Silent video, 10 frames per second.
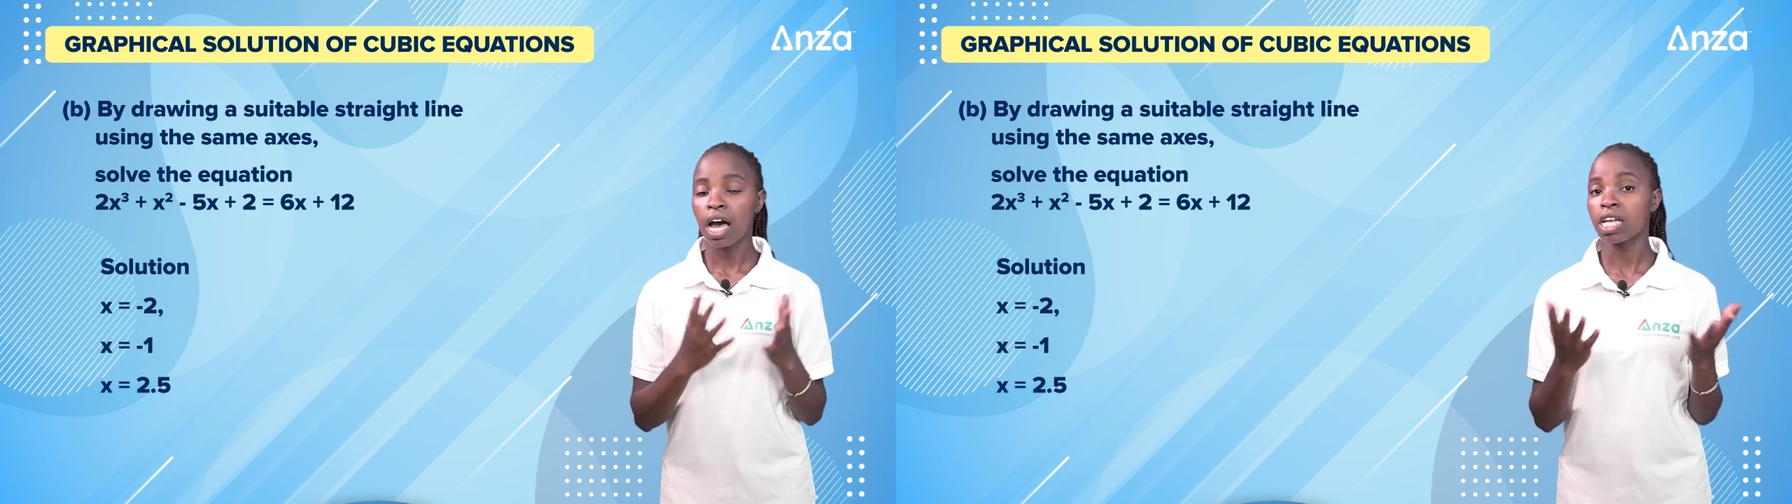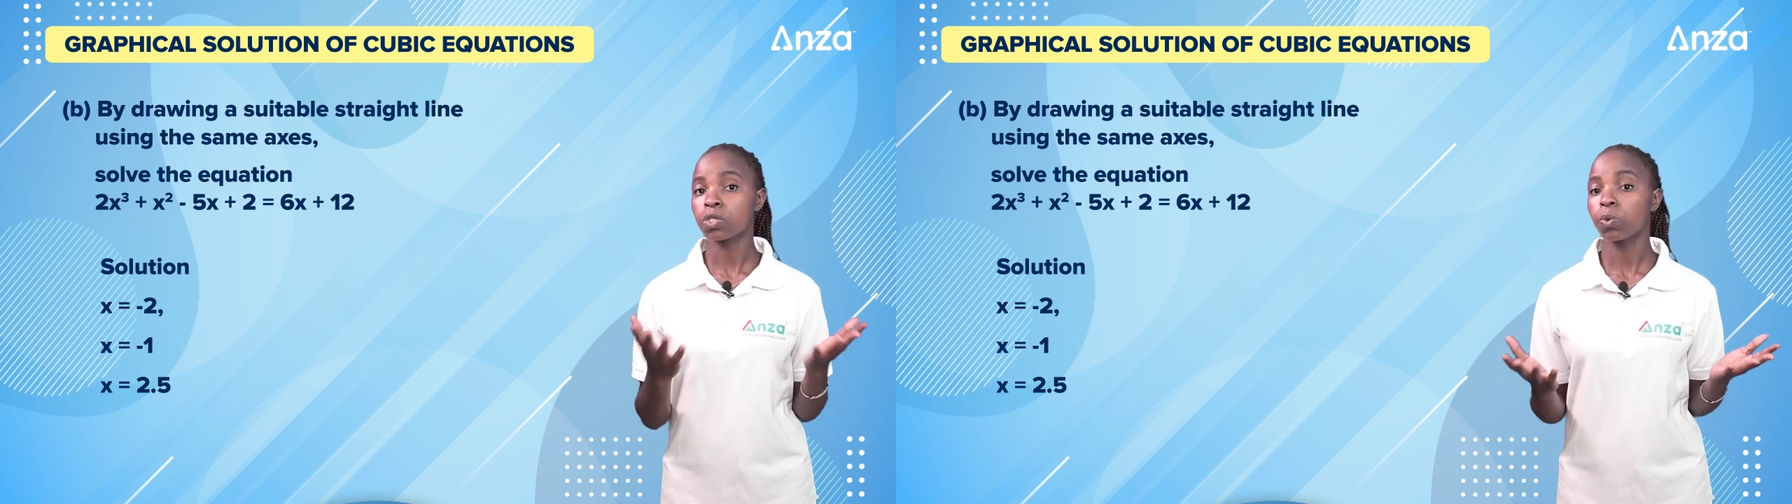
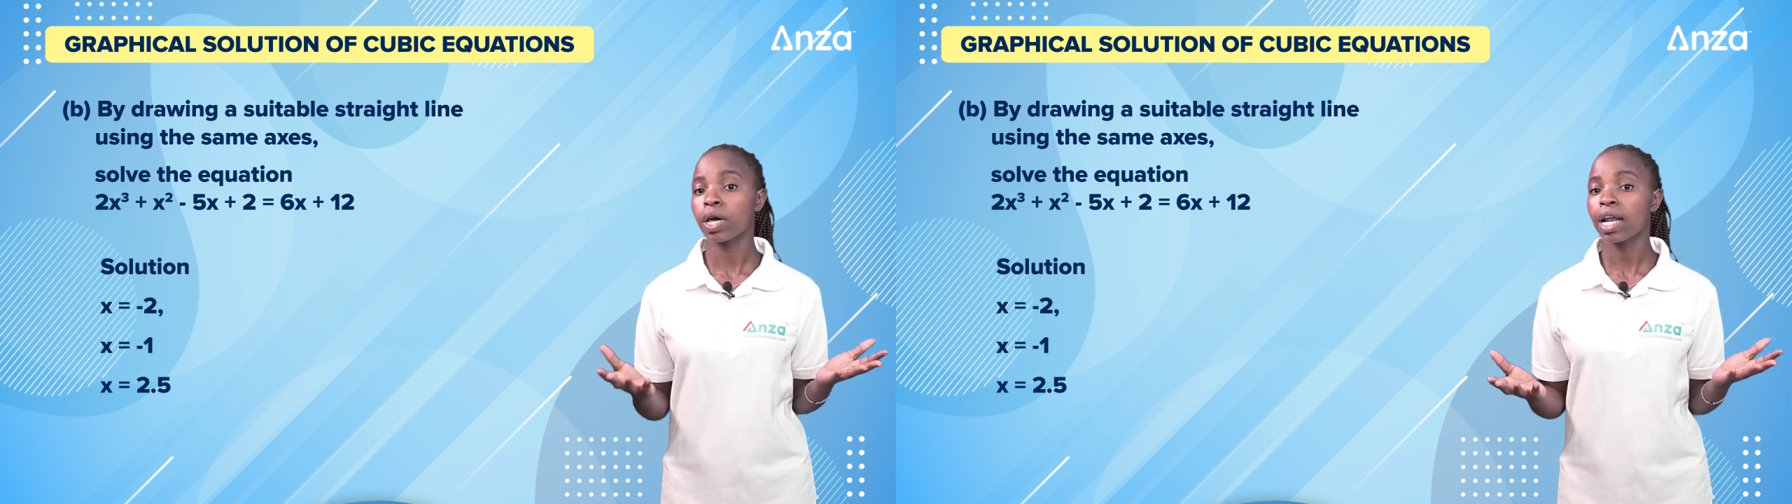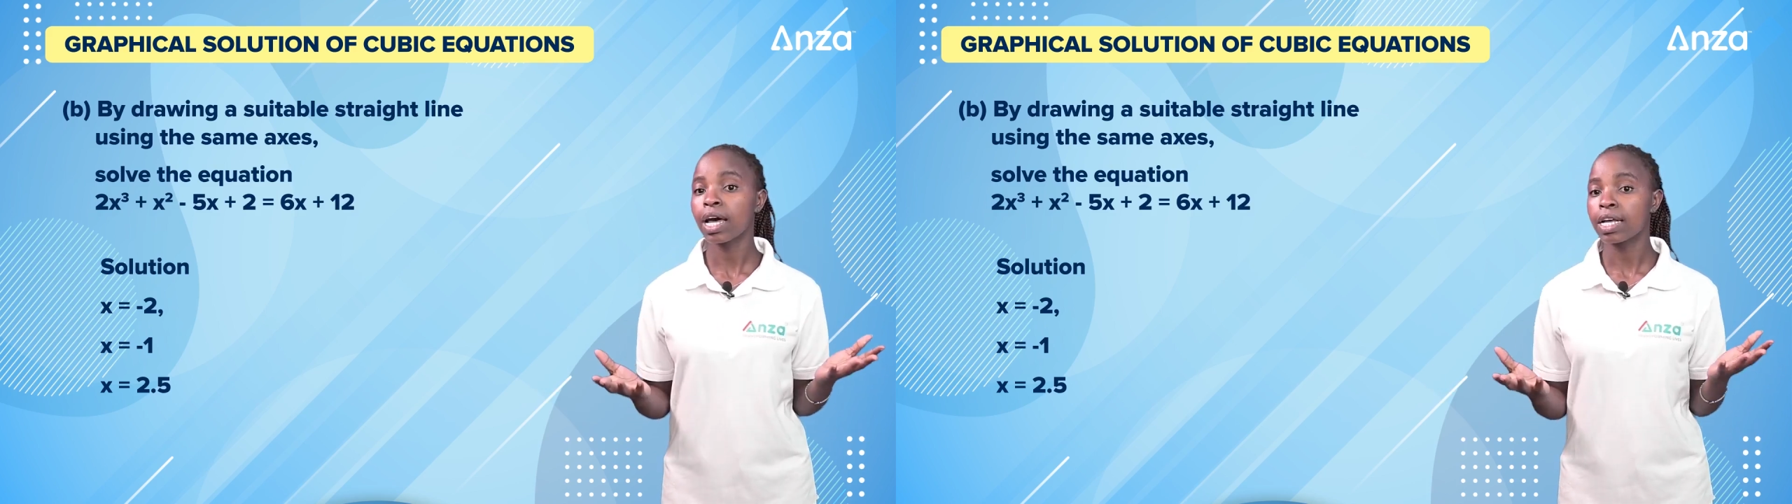as
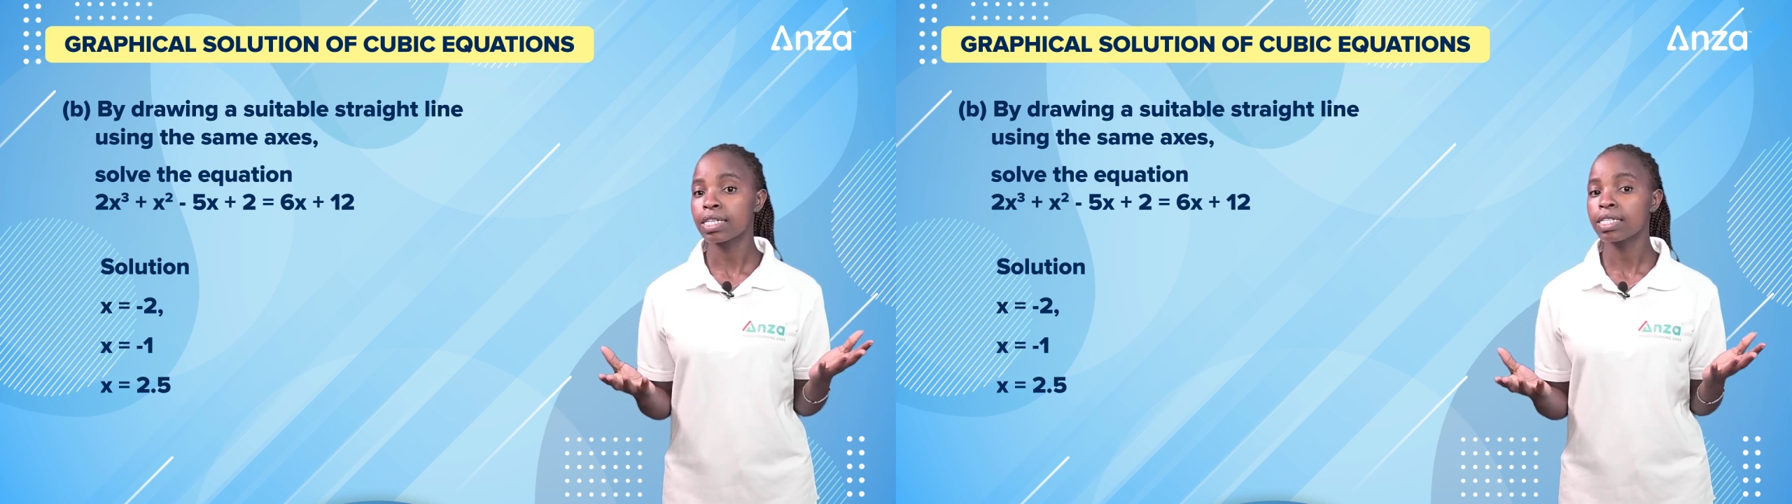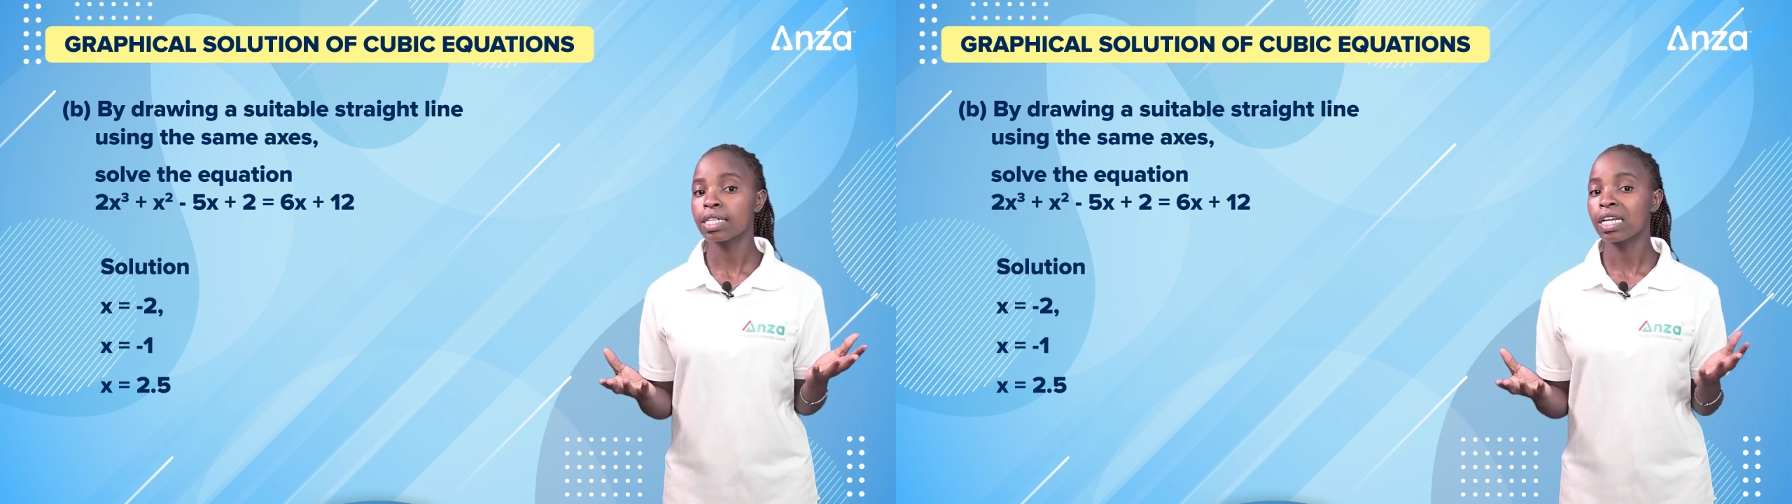well as